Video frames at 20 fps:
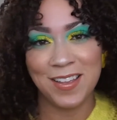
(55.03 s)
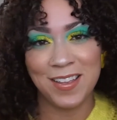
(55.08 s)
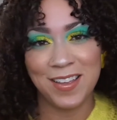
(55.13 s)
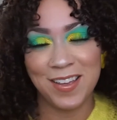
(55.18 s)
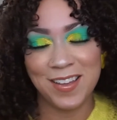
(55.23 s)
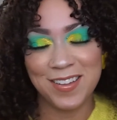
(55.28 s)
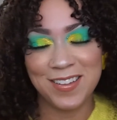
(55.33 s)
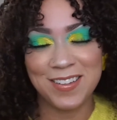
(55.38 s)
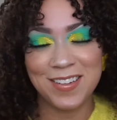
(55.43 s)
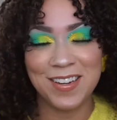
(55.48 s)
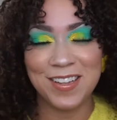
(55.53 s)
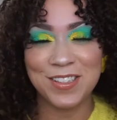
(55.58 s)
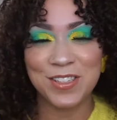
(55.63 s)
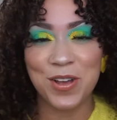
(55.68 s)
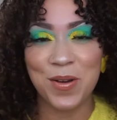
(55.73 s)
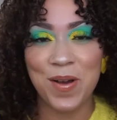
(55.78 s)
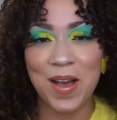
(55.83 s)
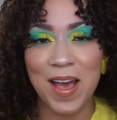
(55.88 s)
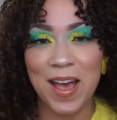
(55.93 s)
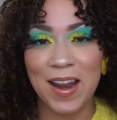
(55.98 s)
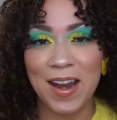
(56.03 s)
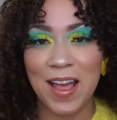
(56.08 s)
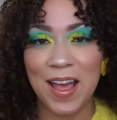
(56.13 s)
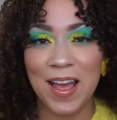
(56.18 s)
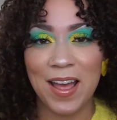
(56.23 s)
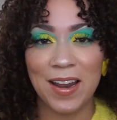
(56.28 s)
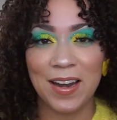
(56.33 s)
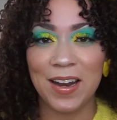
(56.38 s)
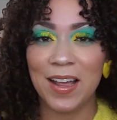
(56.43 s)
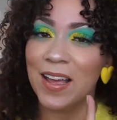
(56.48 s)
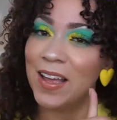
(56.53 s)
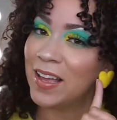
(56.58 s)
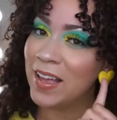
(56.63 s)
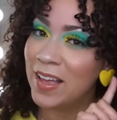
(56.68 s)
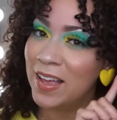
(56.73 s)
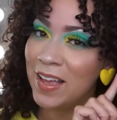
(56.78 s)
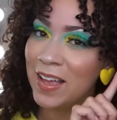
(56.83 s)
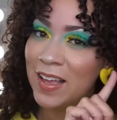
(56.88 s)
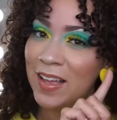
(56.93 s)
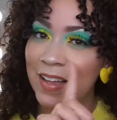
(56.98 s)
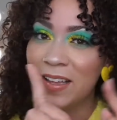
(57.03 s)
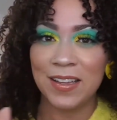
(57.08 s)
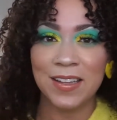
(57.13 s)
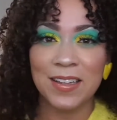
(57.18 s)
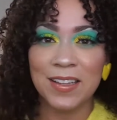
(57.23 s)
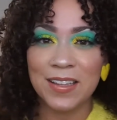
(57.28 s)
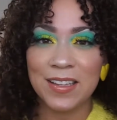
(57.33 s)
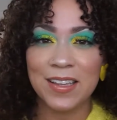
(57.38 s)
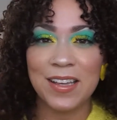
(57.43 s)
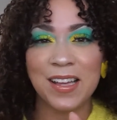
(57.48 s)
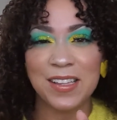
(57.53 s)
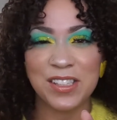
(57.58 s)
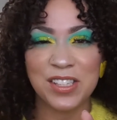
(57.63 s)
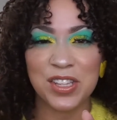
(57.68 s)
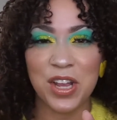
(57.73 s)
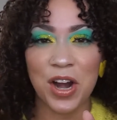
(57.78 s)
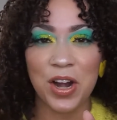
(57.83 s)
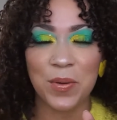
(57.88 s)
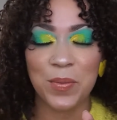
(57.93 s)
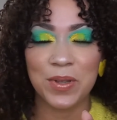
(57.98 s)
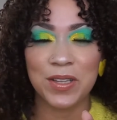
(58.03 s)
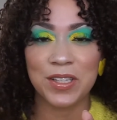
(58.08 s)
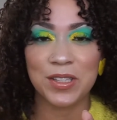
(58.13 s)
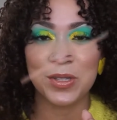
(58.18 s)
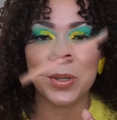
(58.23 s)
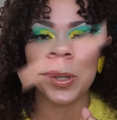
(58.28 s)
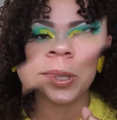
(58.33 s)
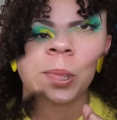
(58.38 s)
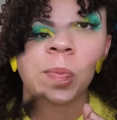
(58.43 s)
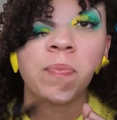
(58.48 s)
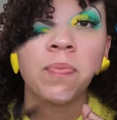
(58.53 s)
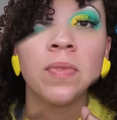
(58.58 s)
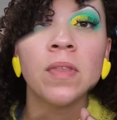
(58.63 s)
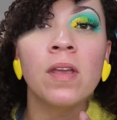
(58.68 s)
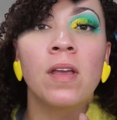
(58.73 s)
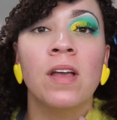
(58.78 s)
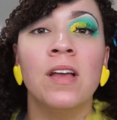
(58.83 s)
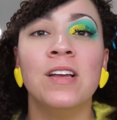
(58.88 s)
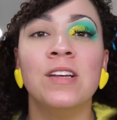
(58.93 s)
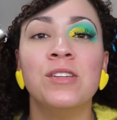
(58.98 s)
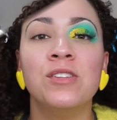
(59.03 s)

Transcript: yeah, let's go ahead and get started with the tutorial.